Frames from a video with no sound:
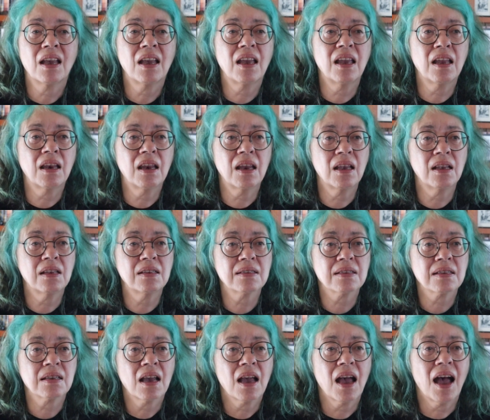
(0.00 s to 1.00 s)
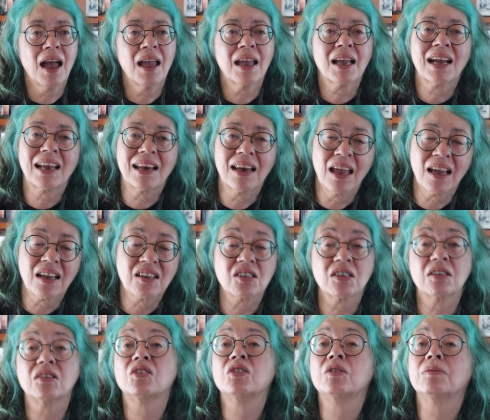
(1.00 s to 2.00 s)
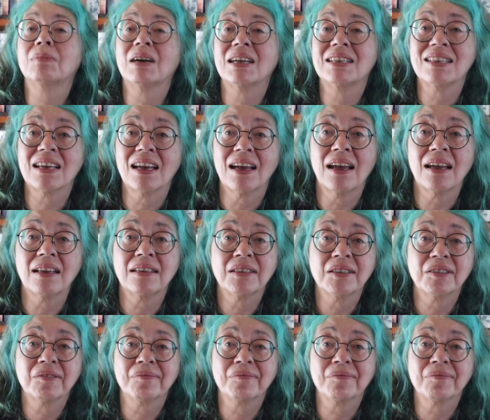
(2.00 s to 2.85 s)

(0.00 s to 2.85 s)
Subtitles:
It is a connection to my dad.